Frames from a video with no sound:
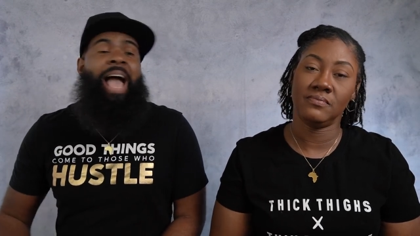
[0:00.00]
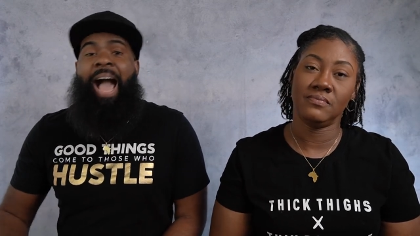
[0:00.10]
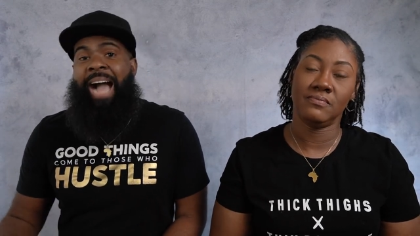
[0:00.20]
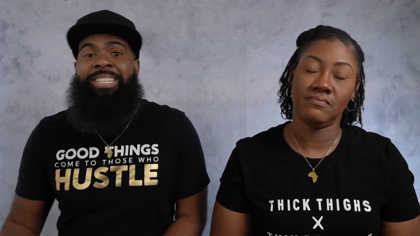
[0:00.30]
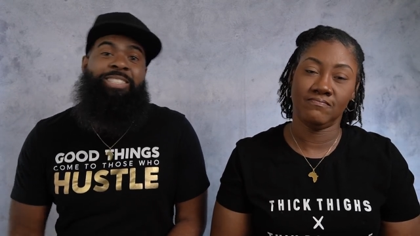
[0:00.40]

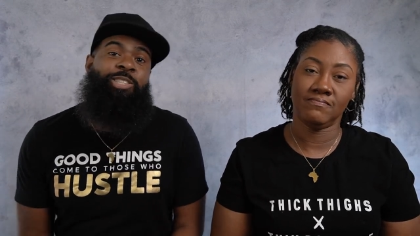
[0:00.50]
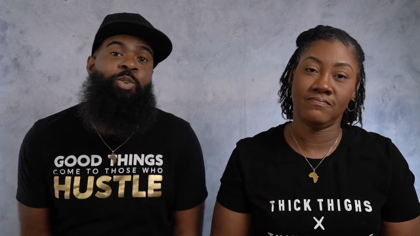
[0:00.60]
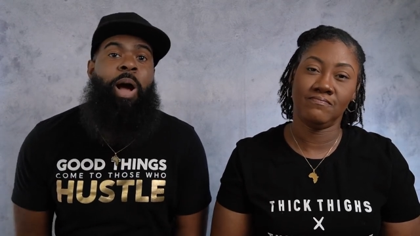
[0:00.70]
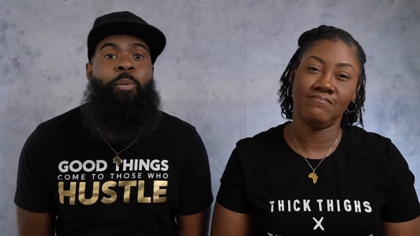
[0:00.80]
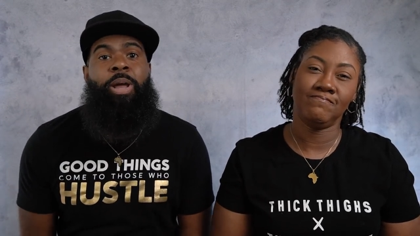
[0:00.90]
Speaker 1: I just
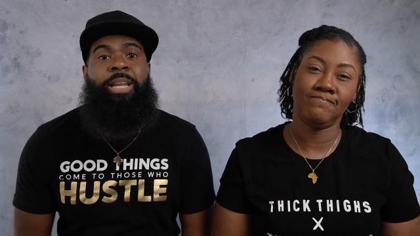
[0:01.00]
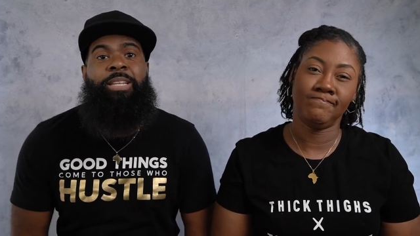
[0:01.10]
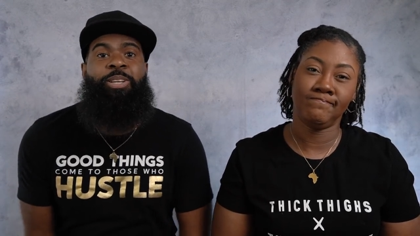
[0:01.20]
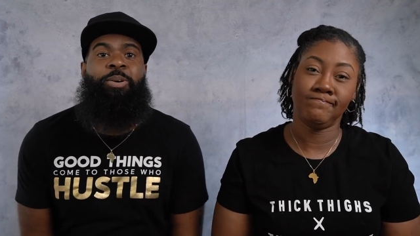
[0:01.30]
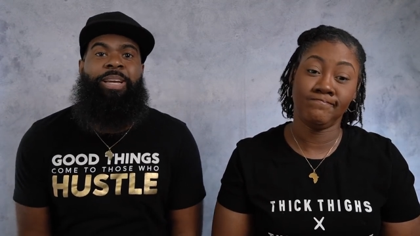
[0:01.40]
knew I wanted
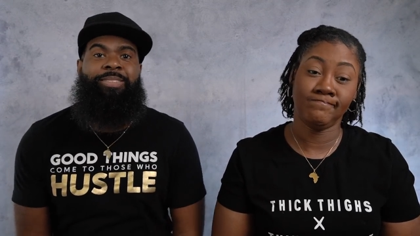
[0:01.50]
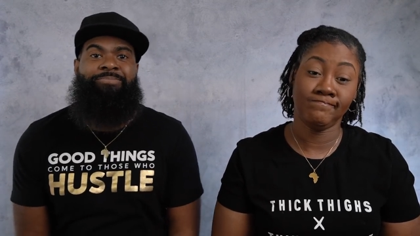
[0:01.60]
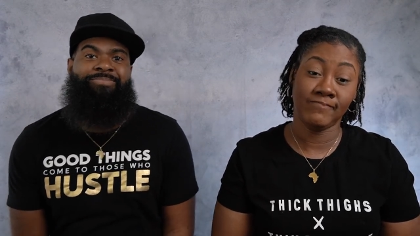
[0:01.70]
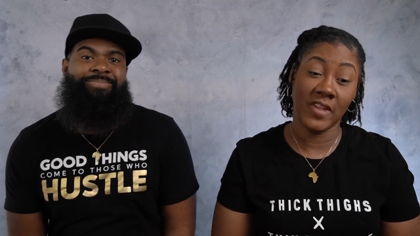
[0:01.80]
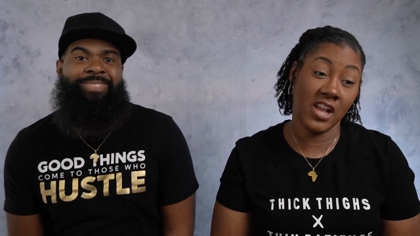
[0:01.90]
to do it.
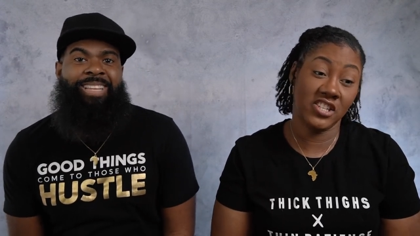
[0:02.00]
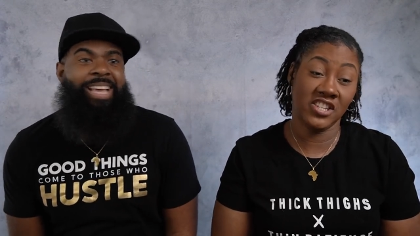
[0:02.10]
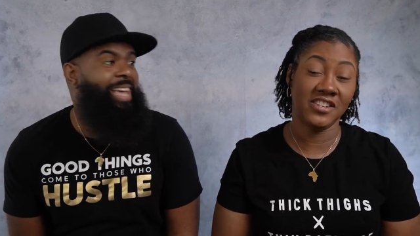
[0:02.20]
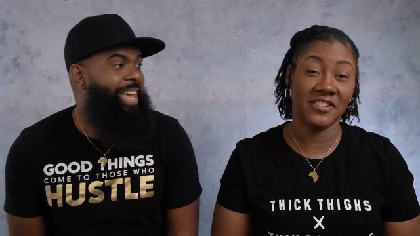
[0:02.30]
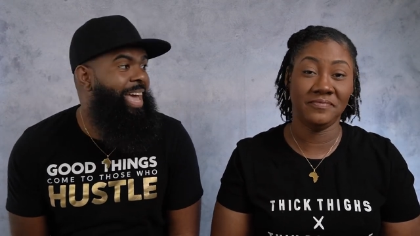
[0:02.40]
And
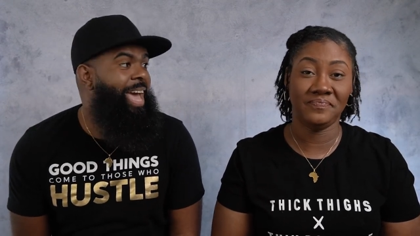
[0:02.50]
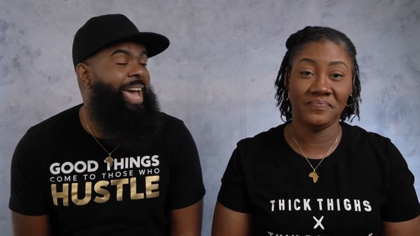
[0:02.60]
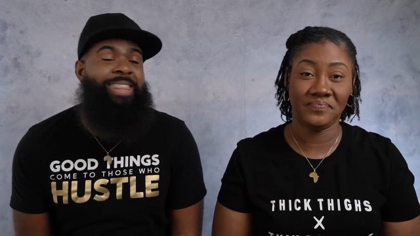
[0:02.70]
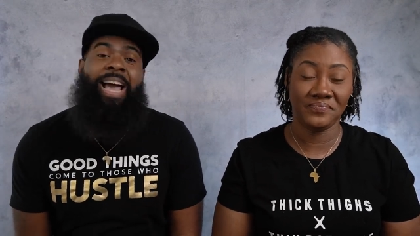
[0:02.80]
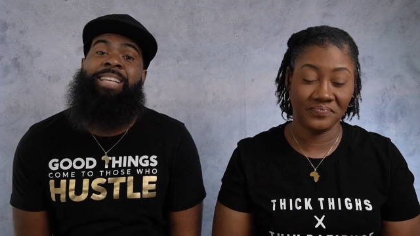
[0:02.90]
she did it.
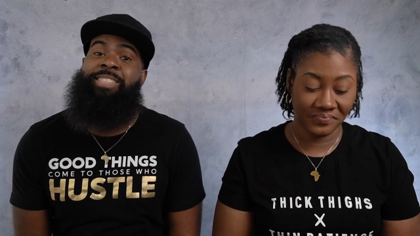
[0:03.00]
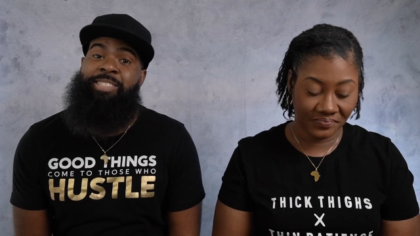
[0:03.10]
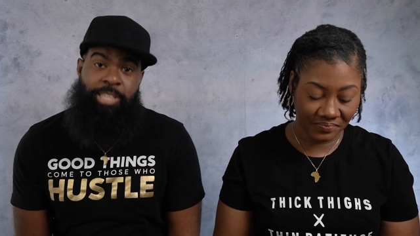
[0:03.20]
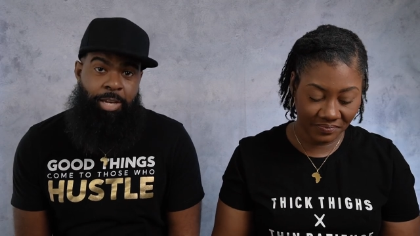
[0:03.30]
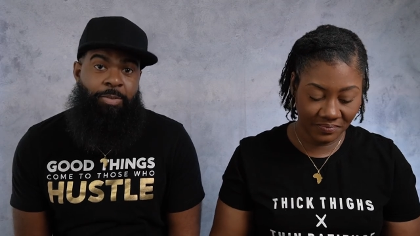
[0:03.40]
And that's the
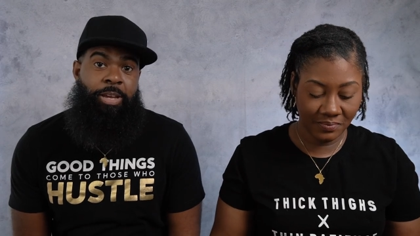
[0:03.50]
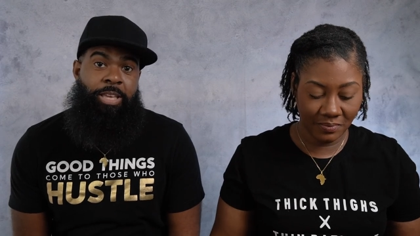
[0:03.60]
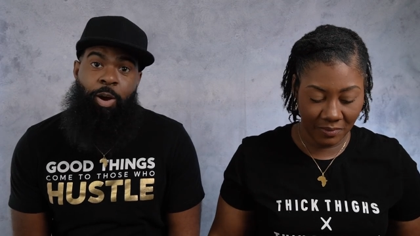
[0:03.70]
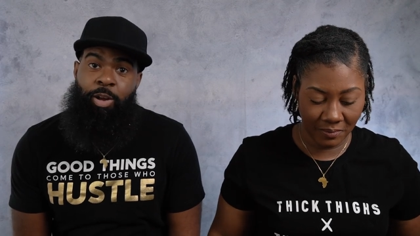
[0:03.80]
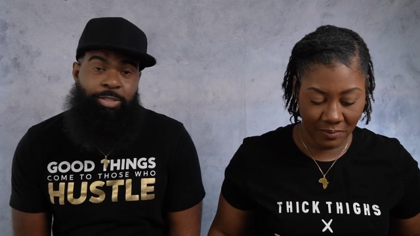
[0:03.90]
secret.
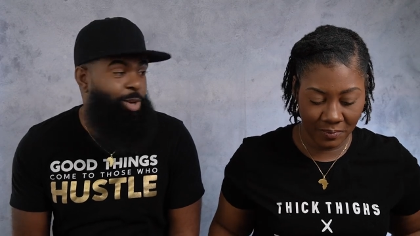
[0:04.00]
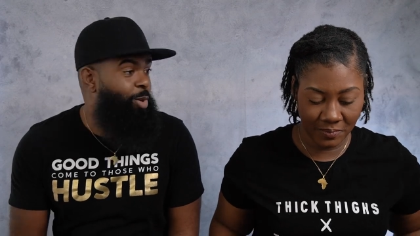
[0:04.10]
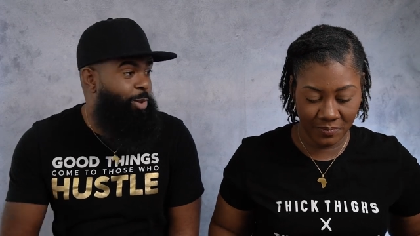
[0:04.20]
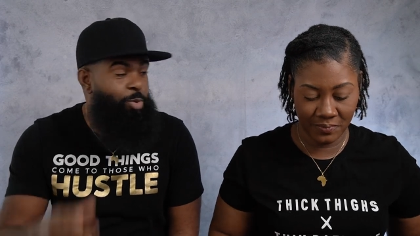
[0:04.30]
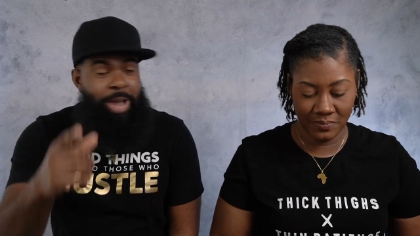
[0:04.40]

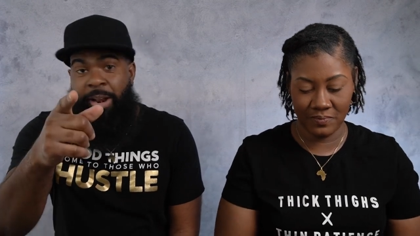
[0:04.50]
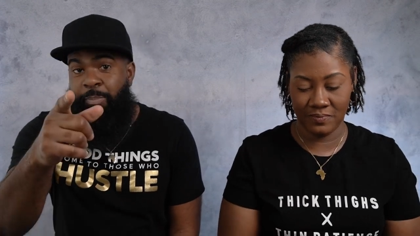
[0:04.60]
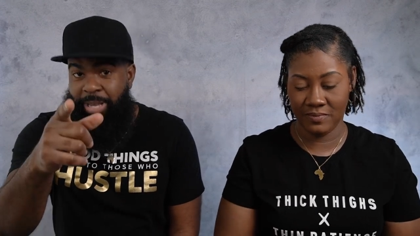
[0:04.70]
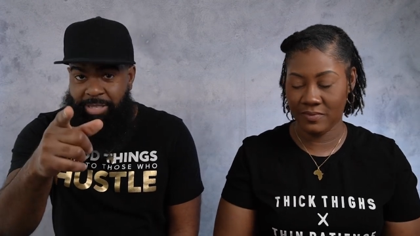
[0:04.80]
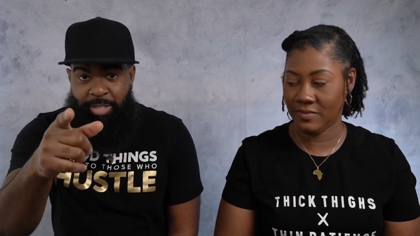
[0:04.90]
So if you got
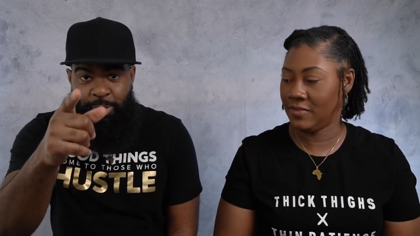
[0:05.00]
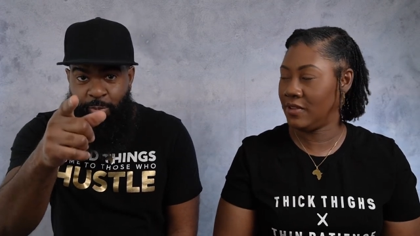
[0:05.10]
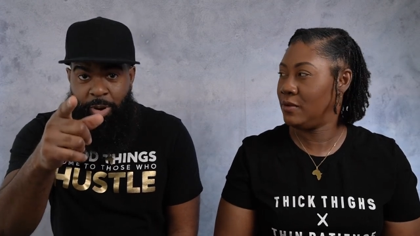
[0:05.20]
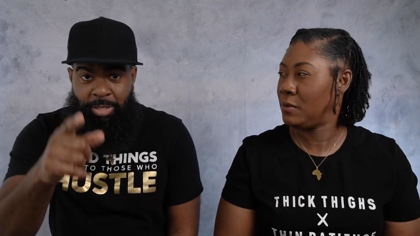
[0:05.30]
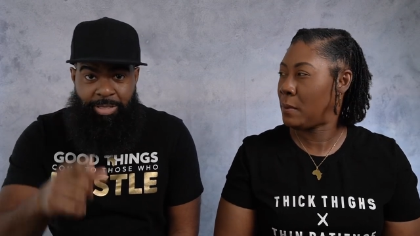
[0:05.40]
a business you
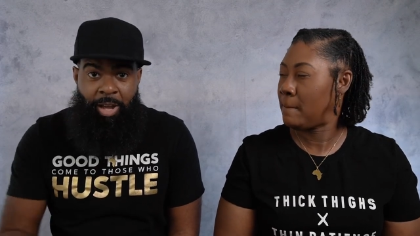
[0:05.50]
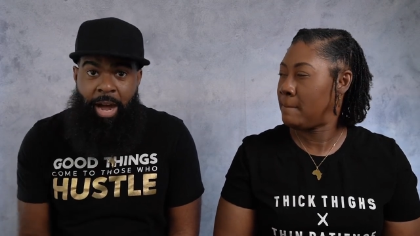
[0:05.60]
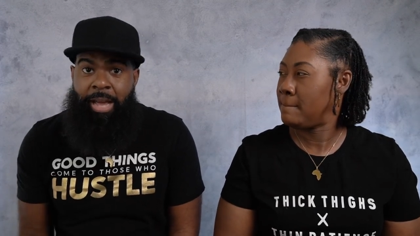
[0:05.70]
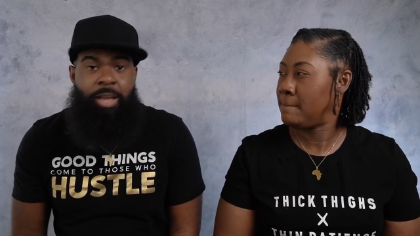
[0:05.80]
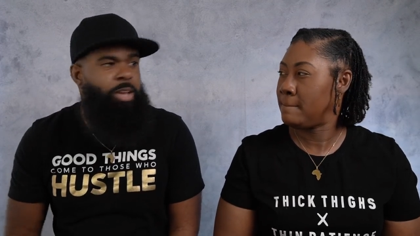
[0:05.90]
want to
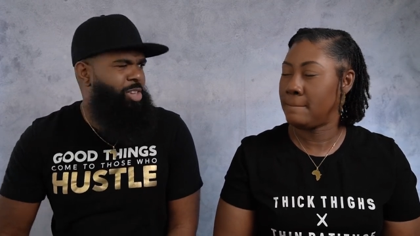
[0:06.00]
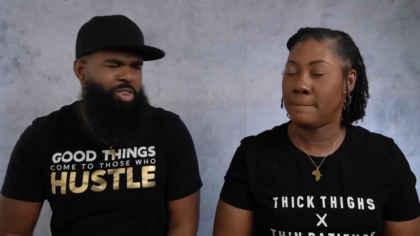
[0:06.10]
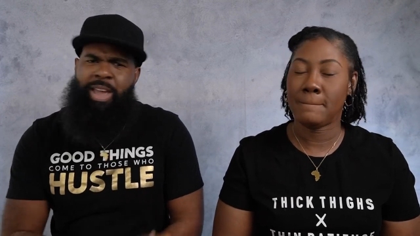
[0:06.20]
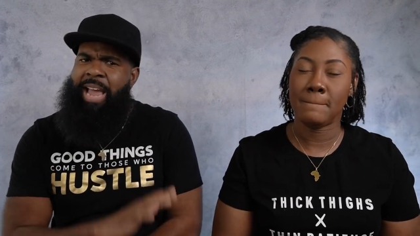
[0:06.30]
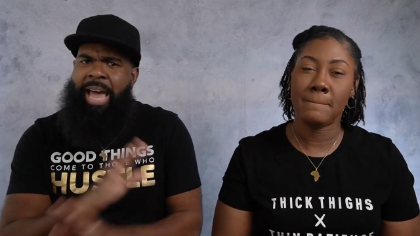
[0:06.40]
start,
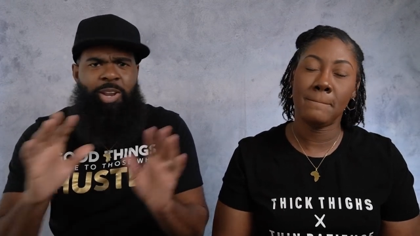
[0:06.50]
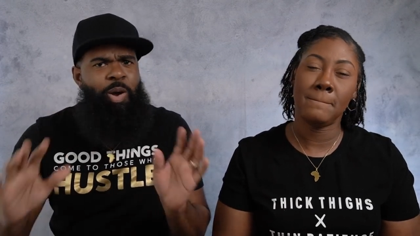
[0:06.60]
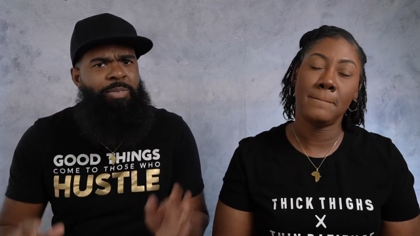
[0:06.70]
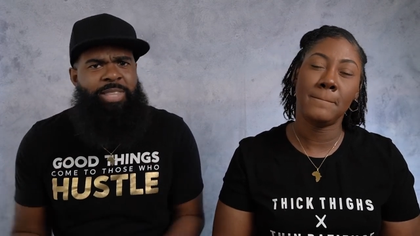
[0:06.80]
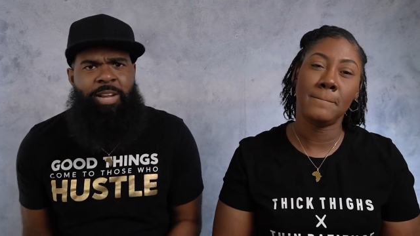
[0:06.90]
you ain't gotta know
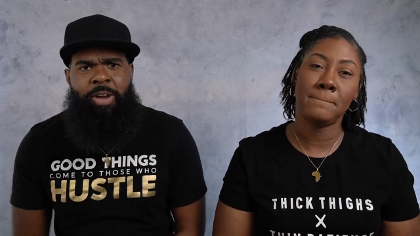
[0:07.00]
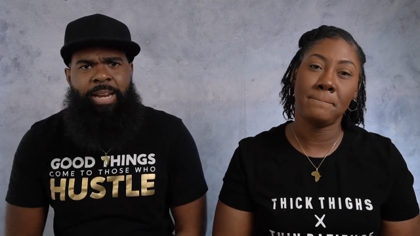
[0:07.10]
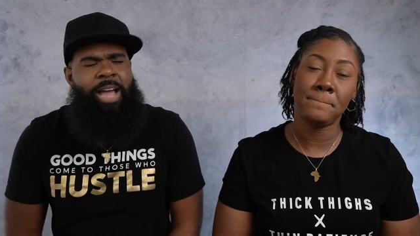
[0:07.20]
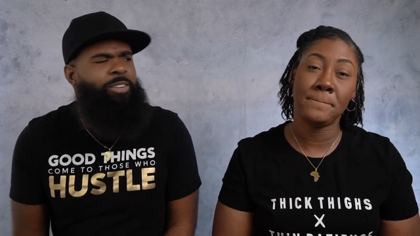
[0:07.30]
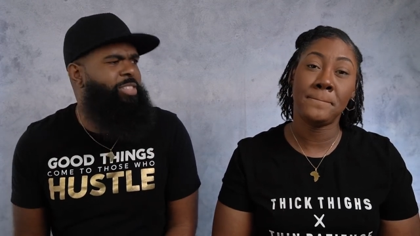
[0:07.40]
everything right
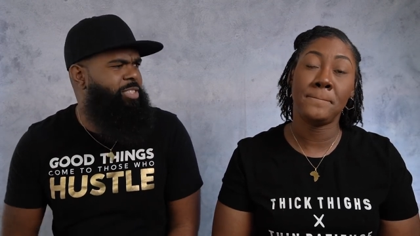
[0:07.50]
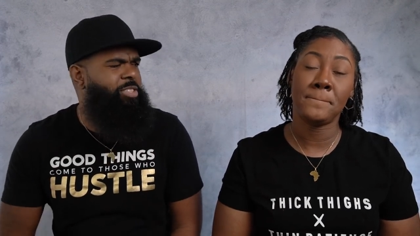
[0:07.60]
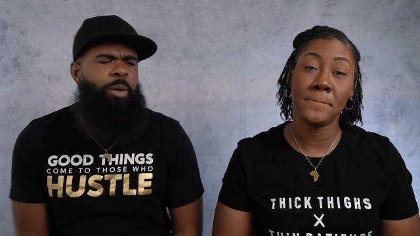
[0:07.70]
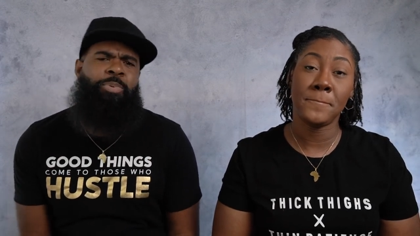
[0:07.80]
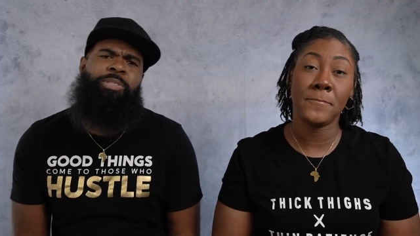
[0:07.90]
now. Just
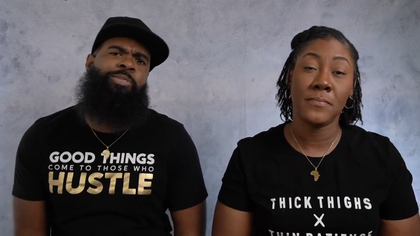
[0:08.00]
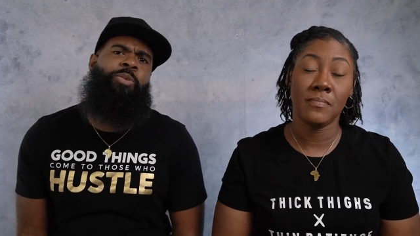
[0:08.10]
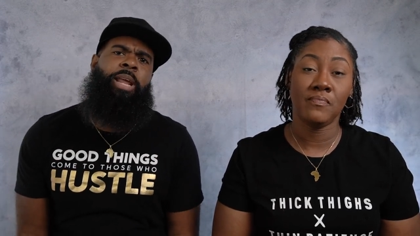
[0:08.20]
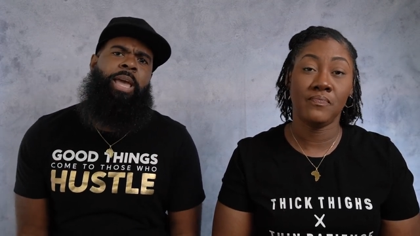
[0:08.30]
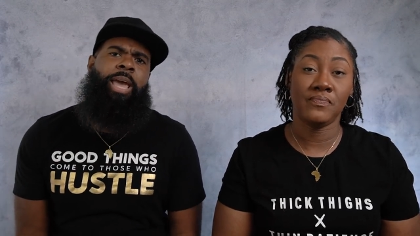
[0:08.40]
start
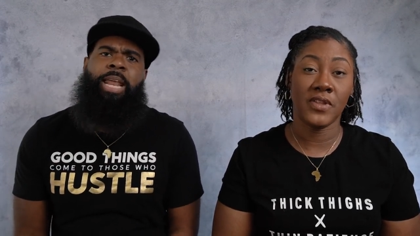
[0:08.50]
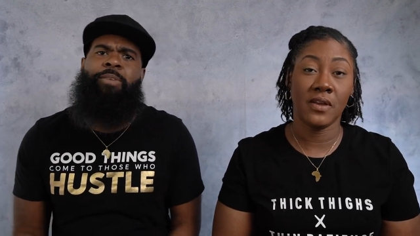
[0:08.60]
pursuing it, and